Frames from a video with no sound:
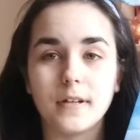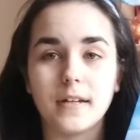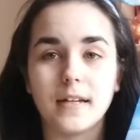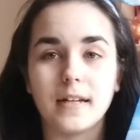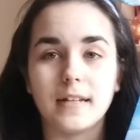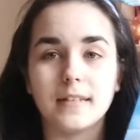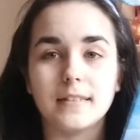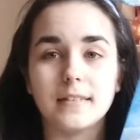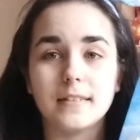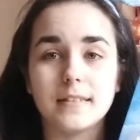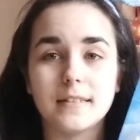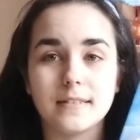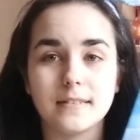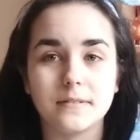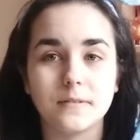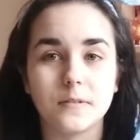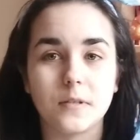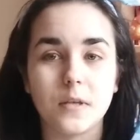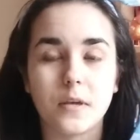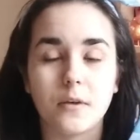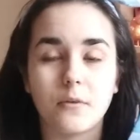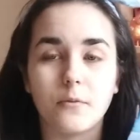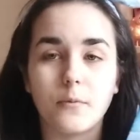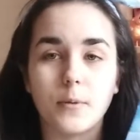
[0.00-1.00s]
and this is
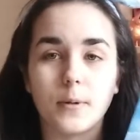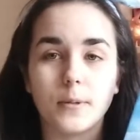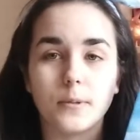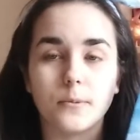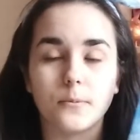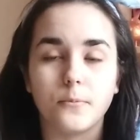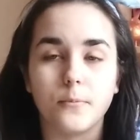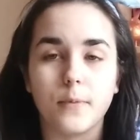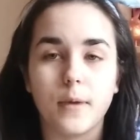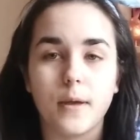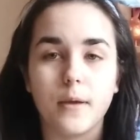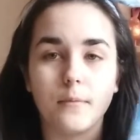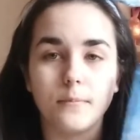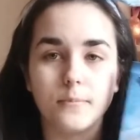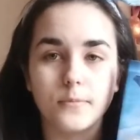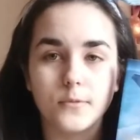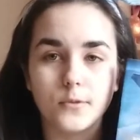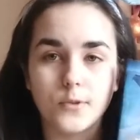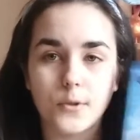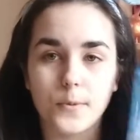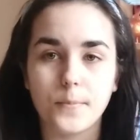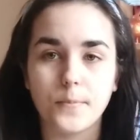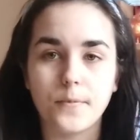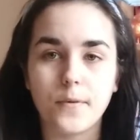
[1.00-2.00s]
like one of my
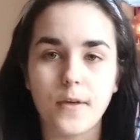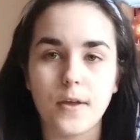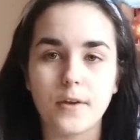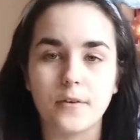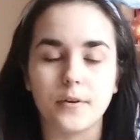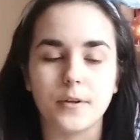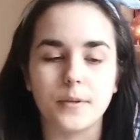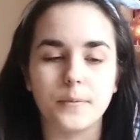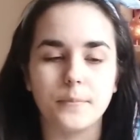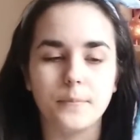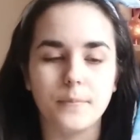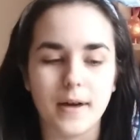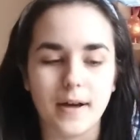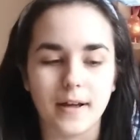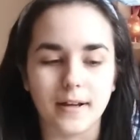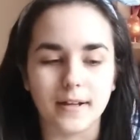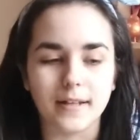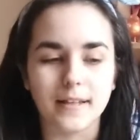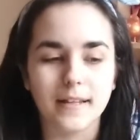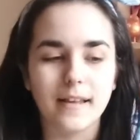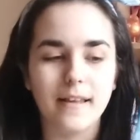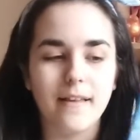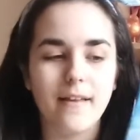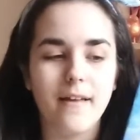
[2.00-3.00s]
top favorite, but
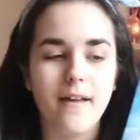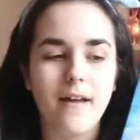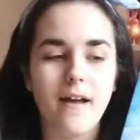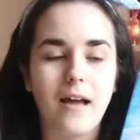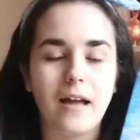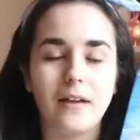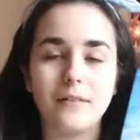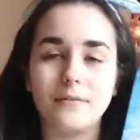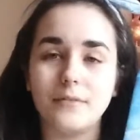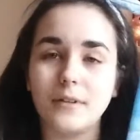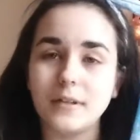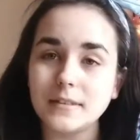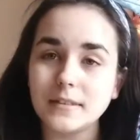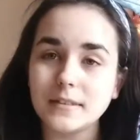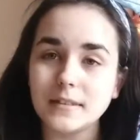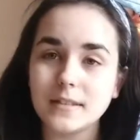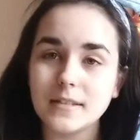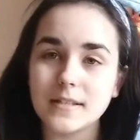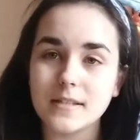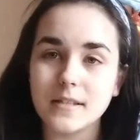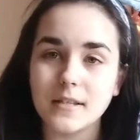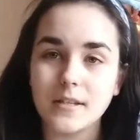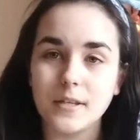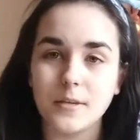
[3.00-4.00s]
I read it
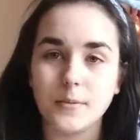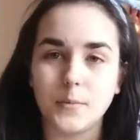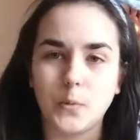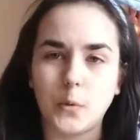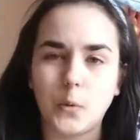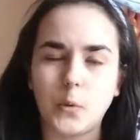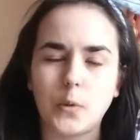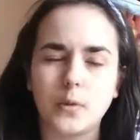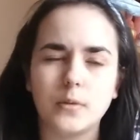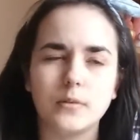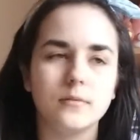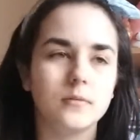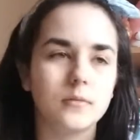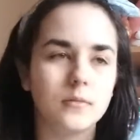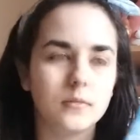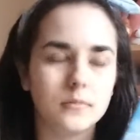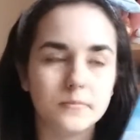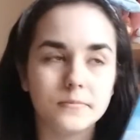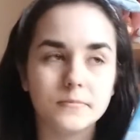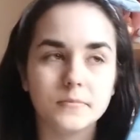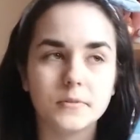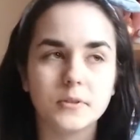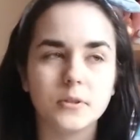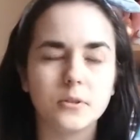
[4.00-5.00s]
as an ebook
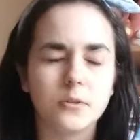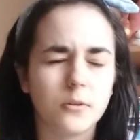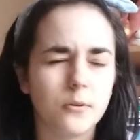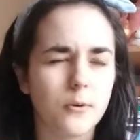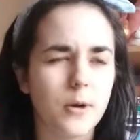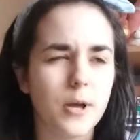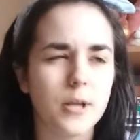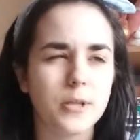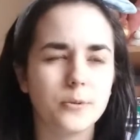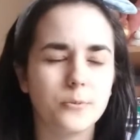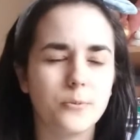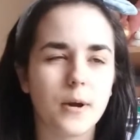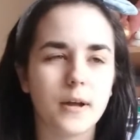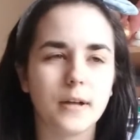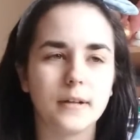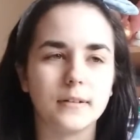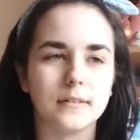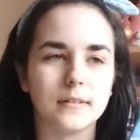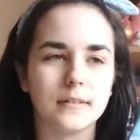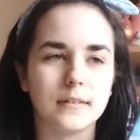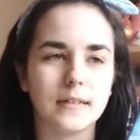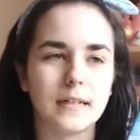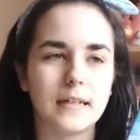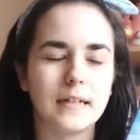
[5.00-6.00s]
quite a
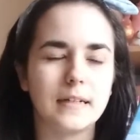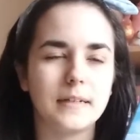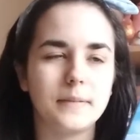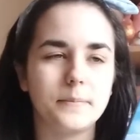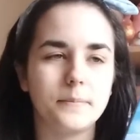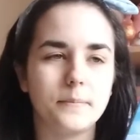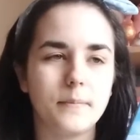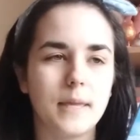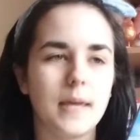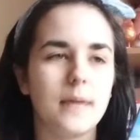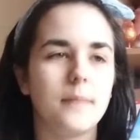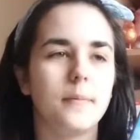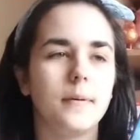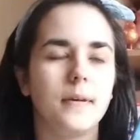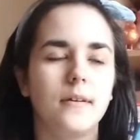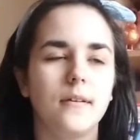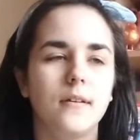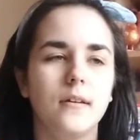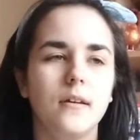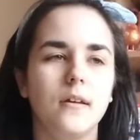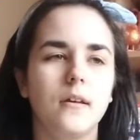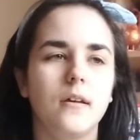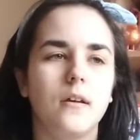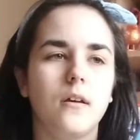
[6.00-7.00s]
while, like
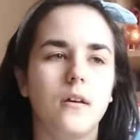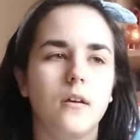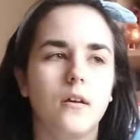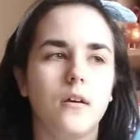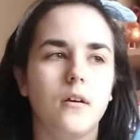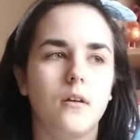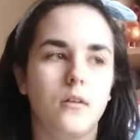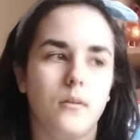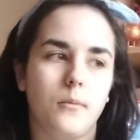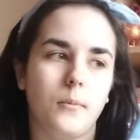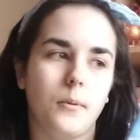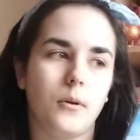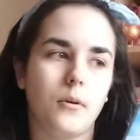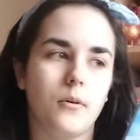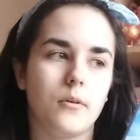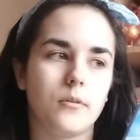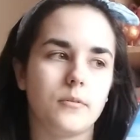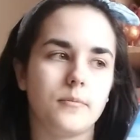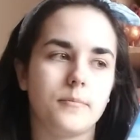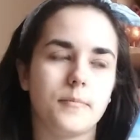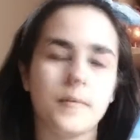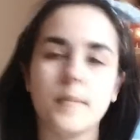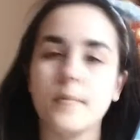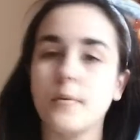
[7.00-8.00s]
maybe, oh my god,
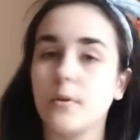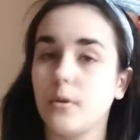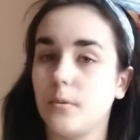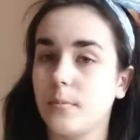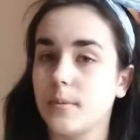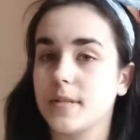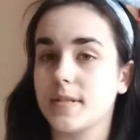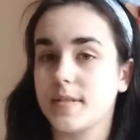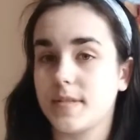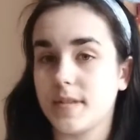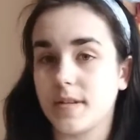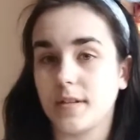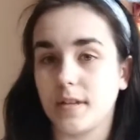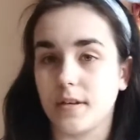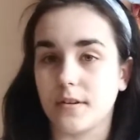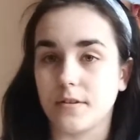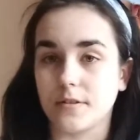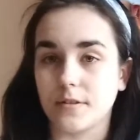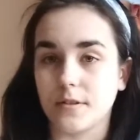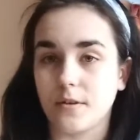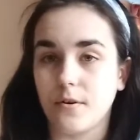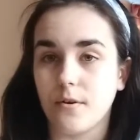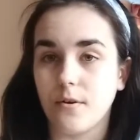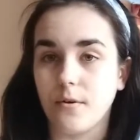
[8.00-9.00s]
maybe almost 10
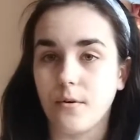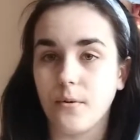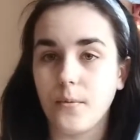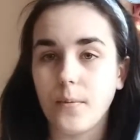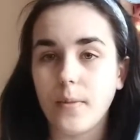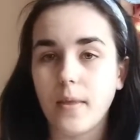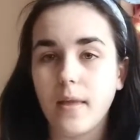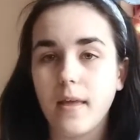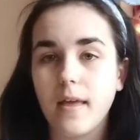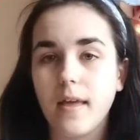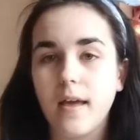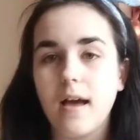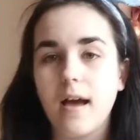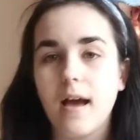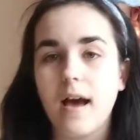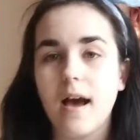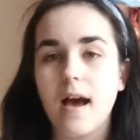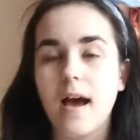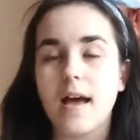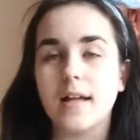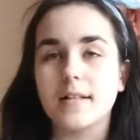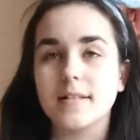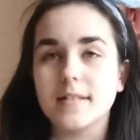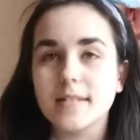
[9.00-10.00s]
years ago.
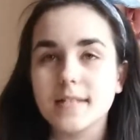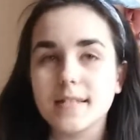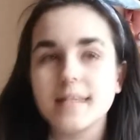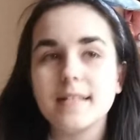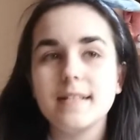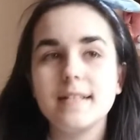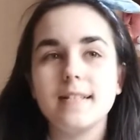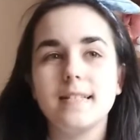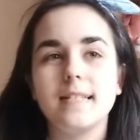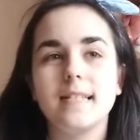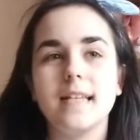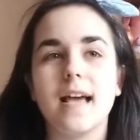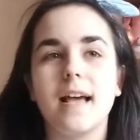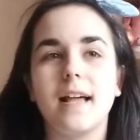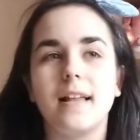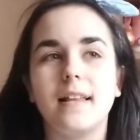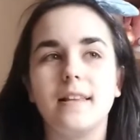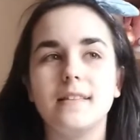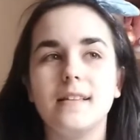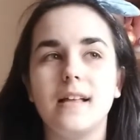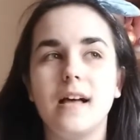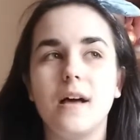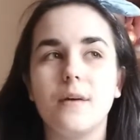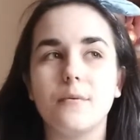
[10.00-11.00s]
And since
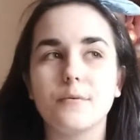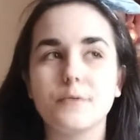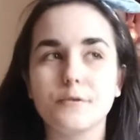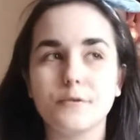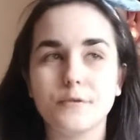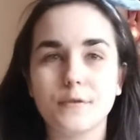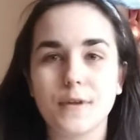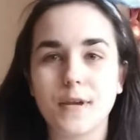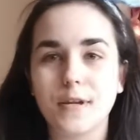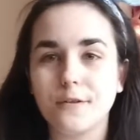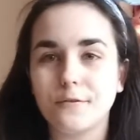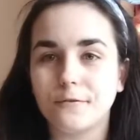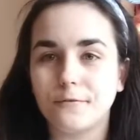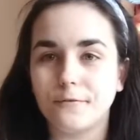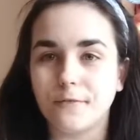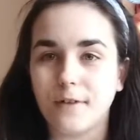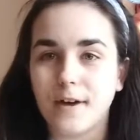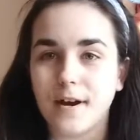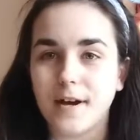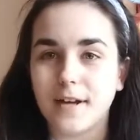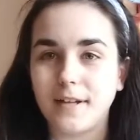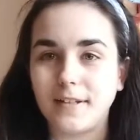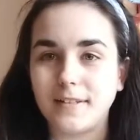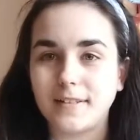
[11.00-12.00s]
then, I was trying to
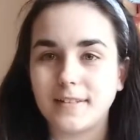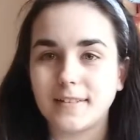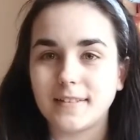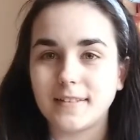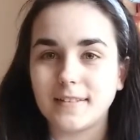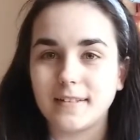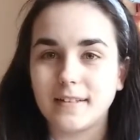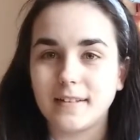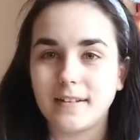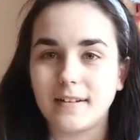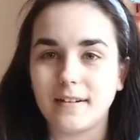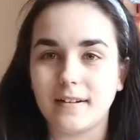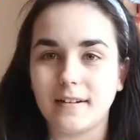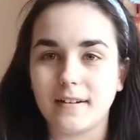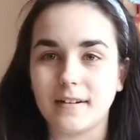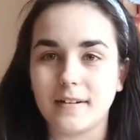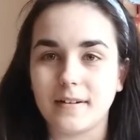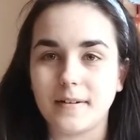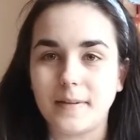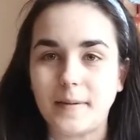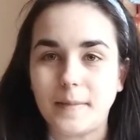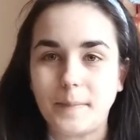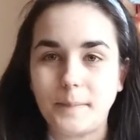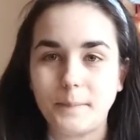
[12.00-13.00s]
find
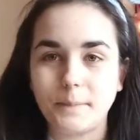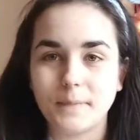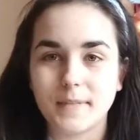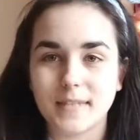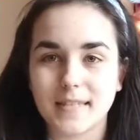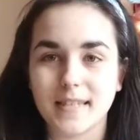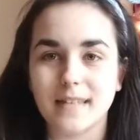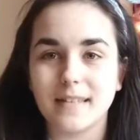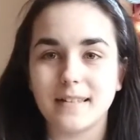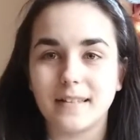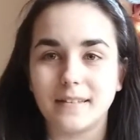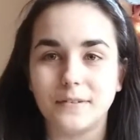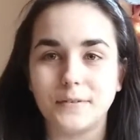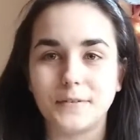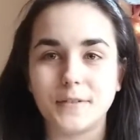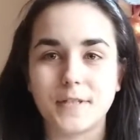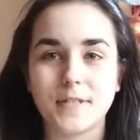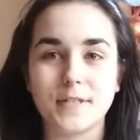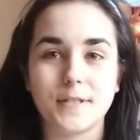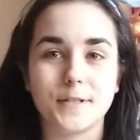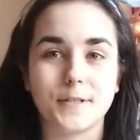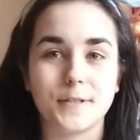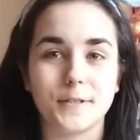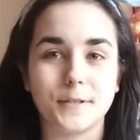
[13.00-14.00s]
a standalone
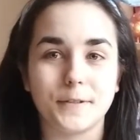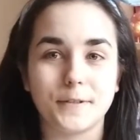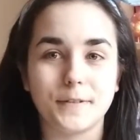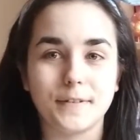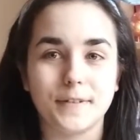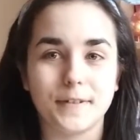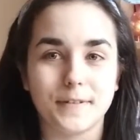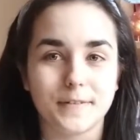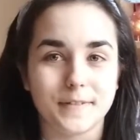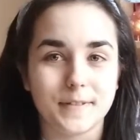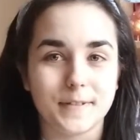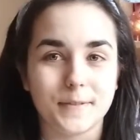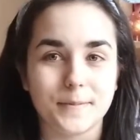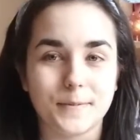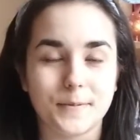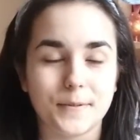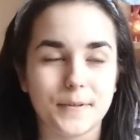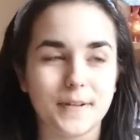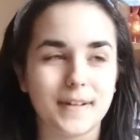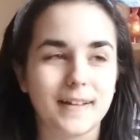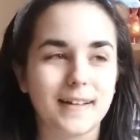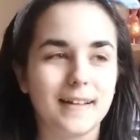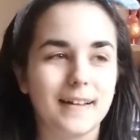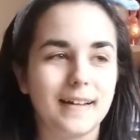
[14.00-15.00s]
edition of this
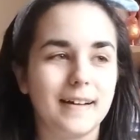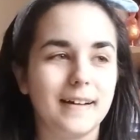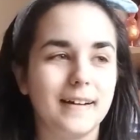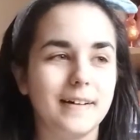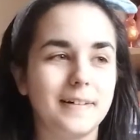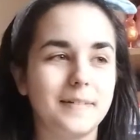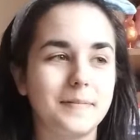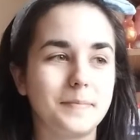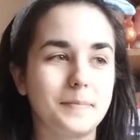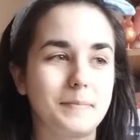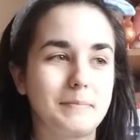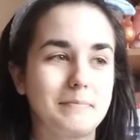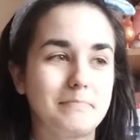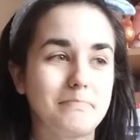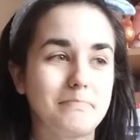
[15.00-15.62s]
book, and